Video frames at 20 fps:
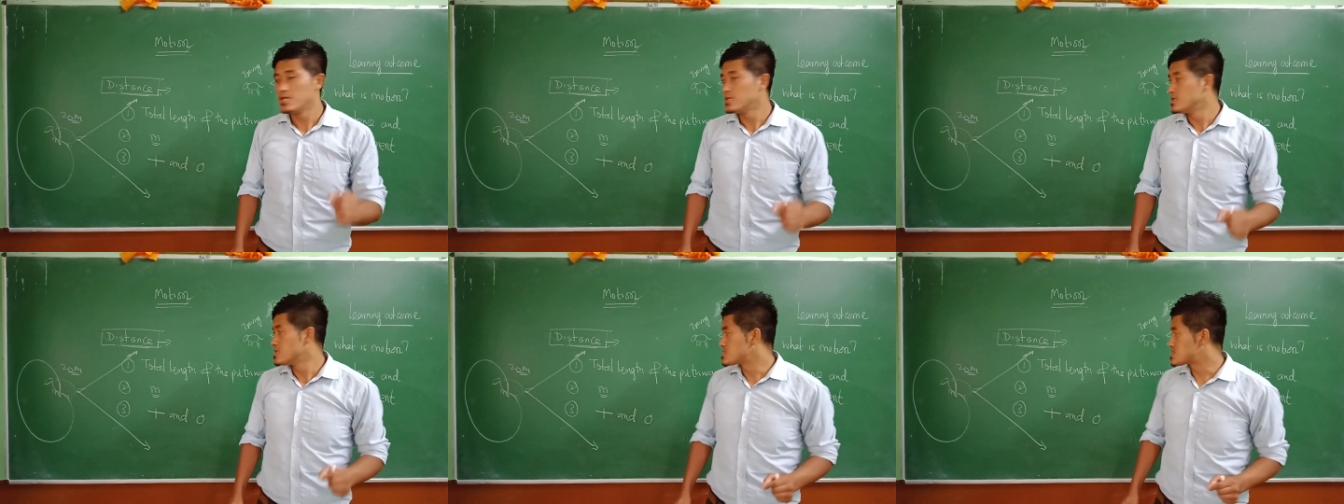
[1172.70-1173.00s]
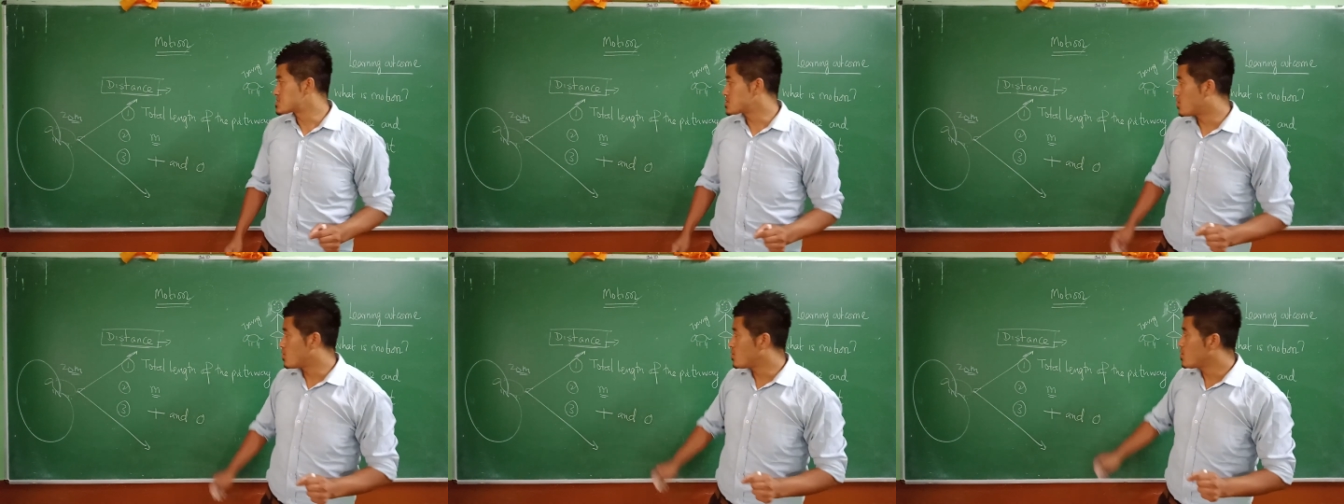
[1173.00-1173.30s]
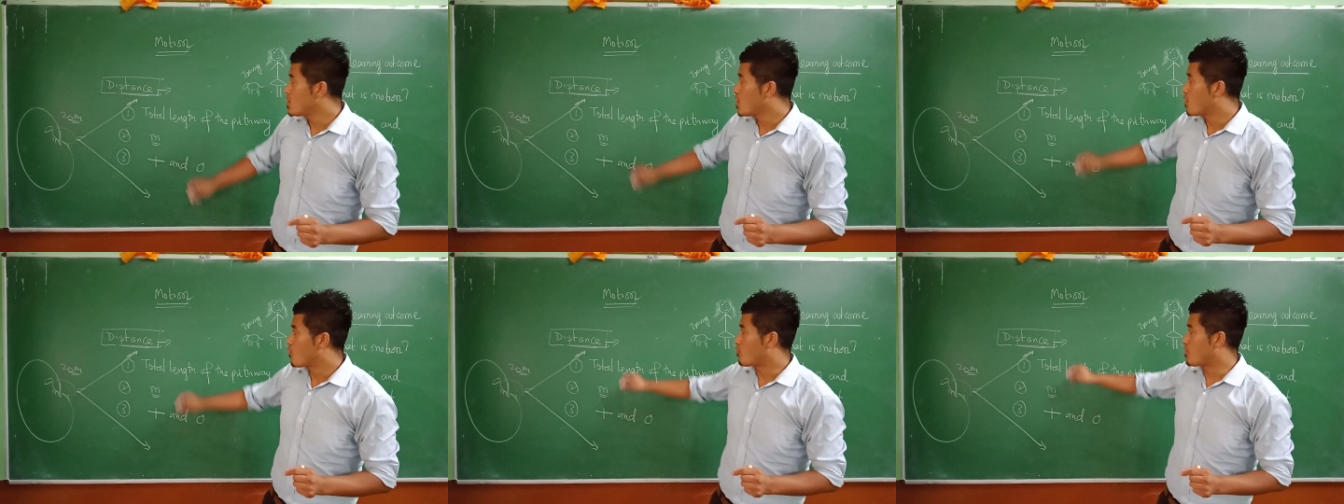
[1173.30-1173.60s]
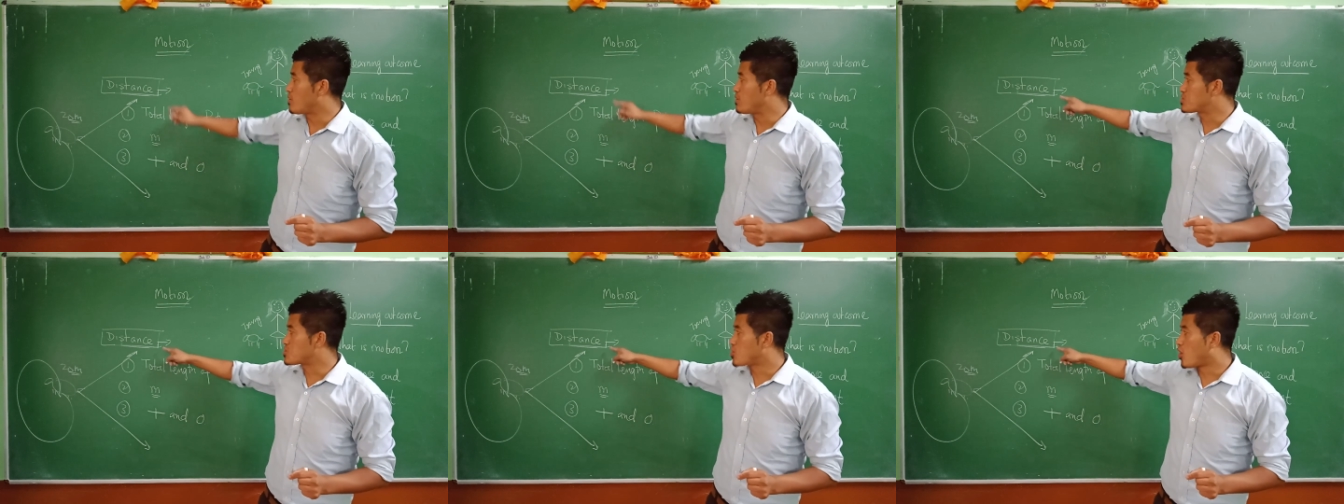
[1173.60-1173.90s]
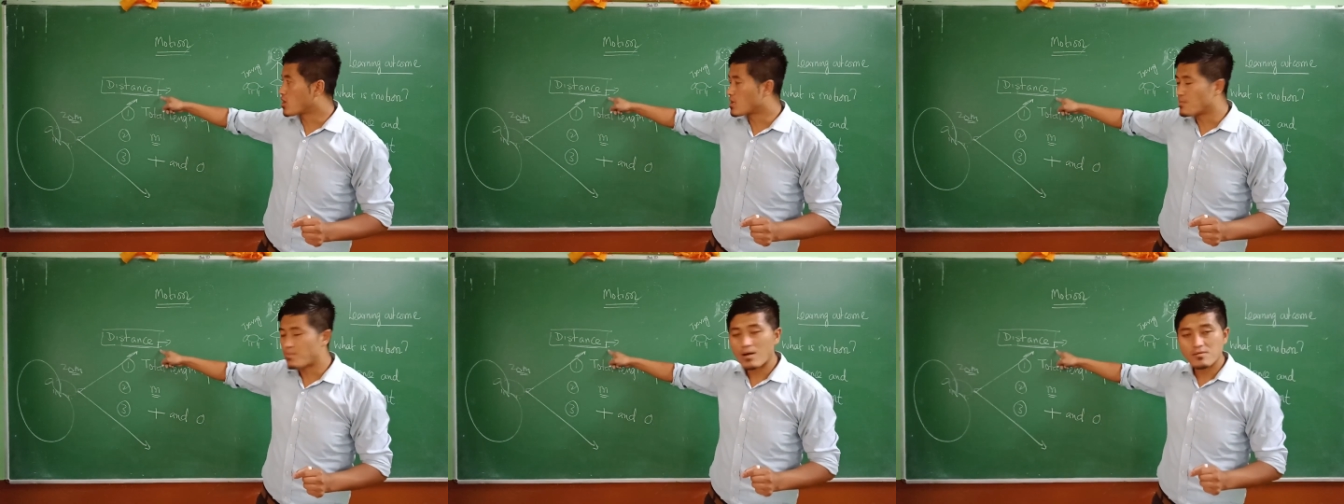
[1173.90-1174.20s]
So when we
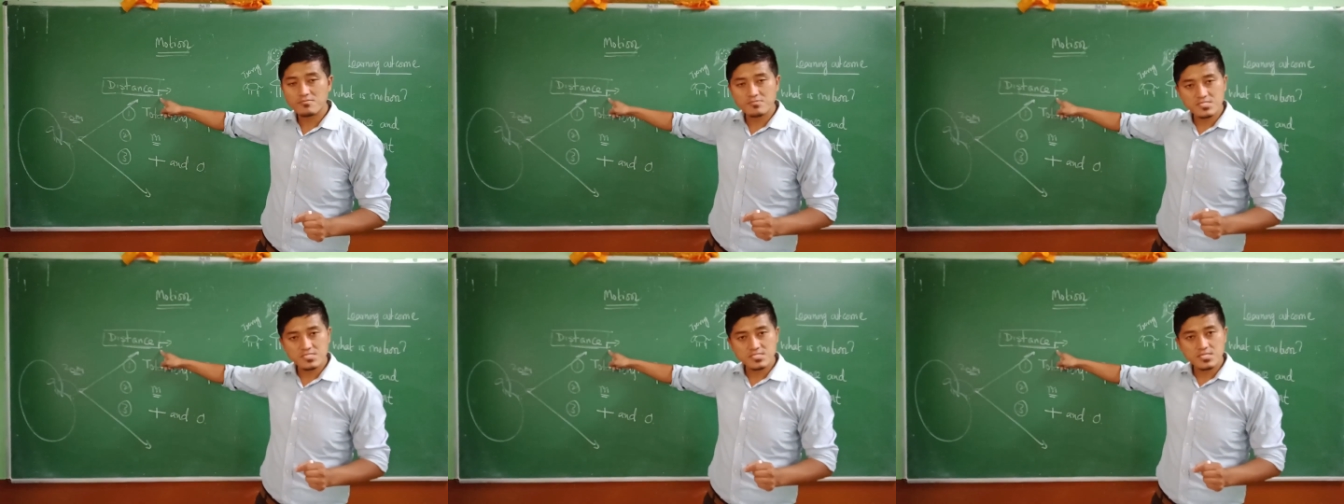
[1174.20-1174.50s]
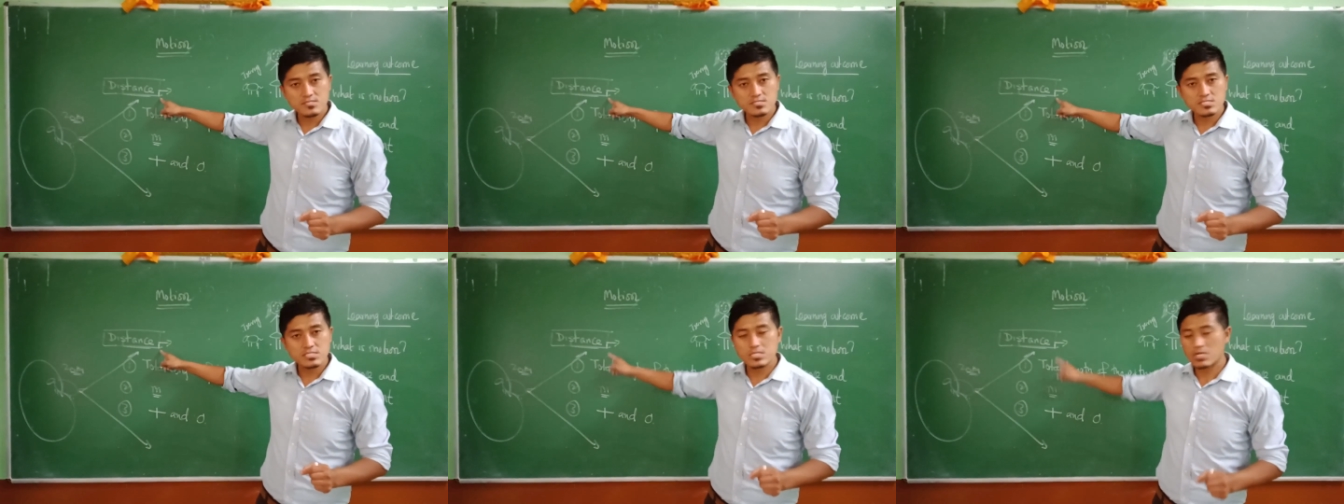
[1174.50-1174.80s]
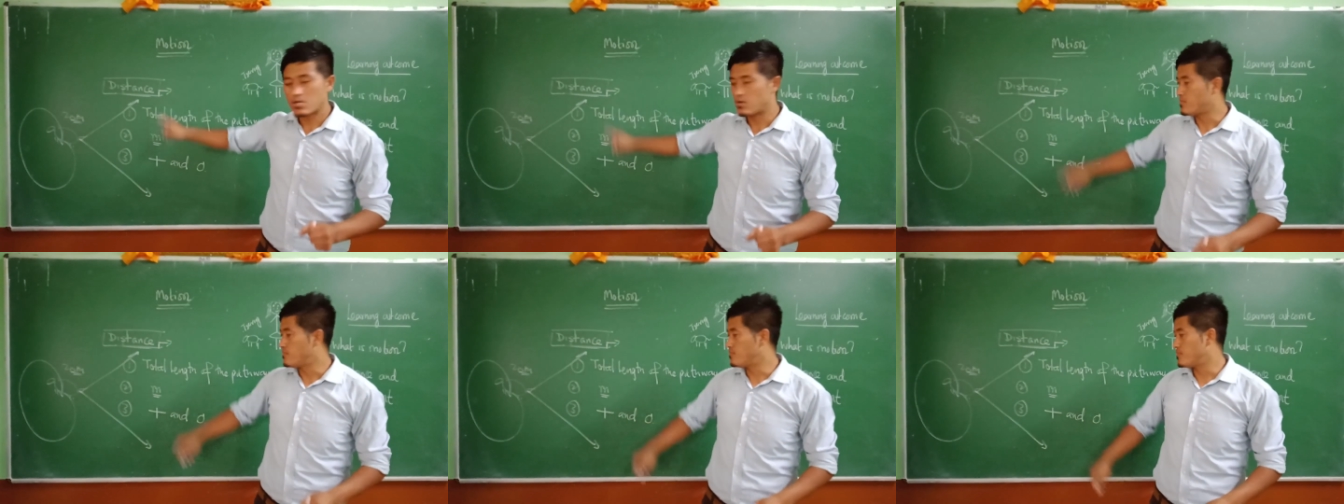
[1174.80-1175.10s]
talk about distance,